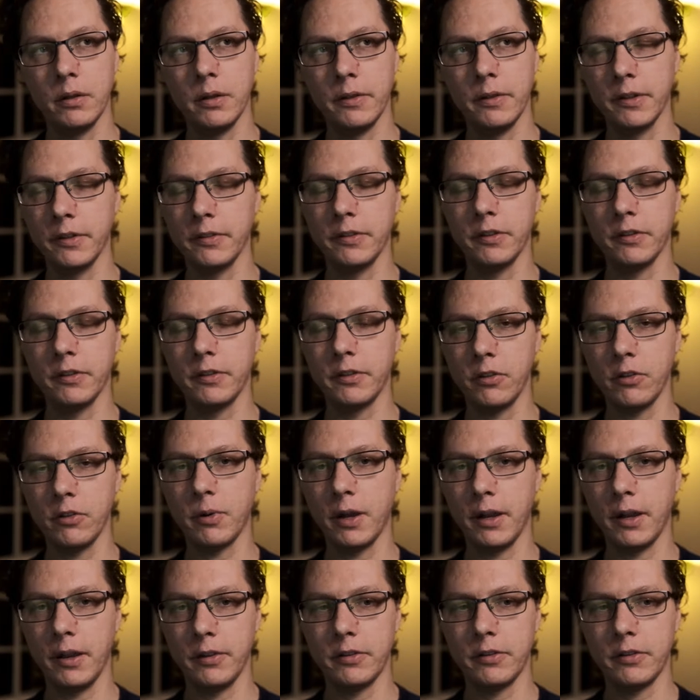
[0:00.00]
this is
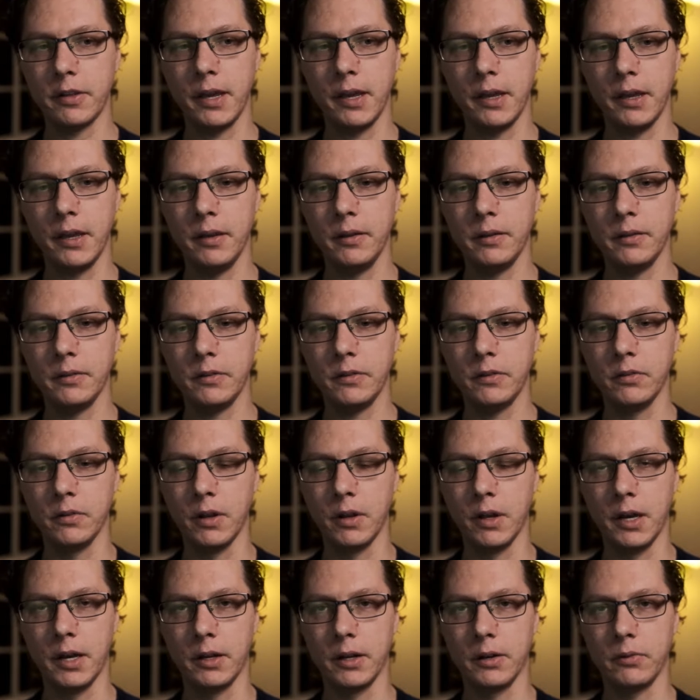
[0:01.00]
why I say to
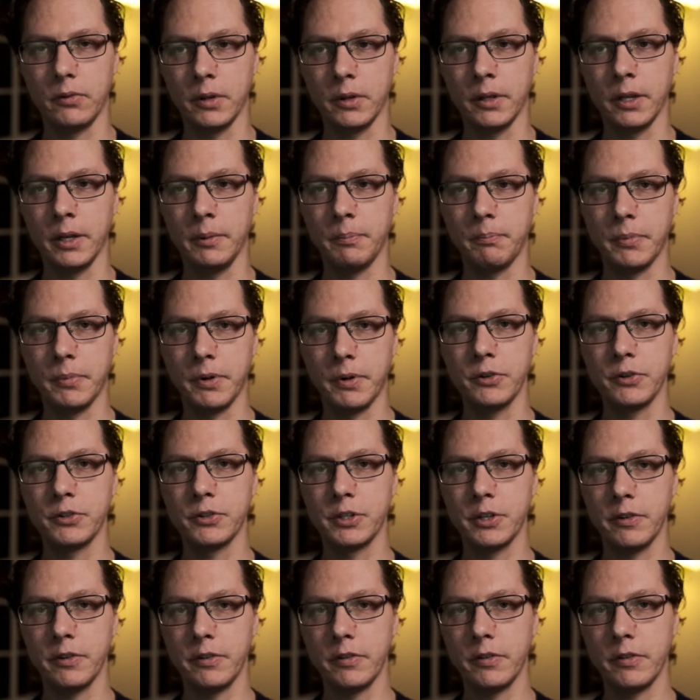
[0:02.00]
not really
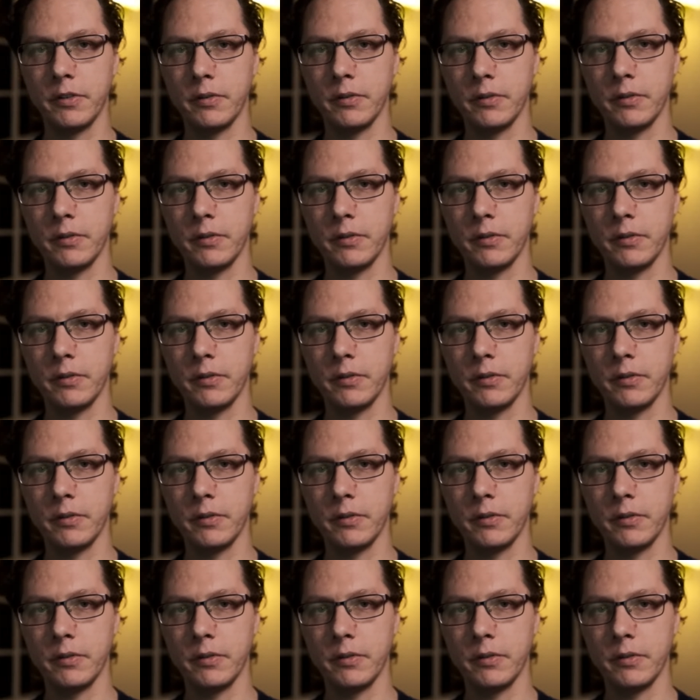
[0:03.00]
purchase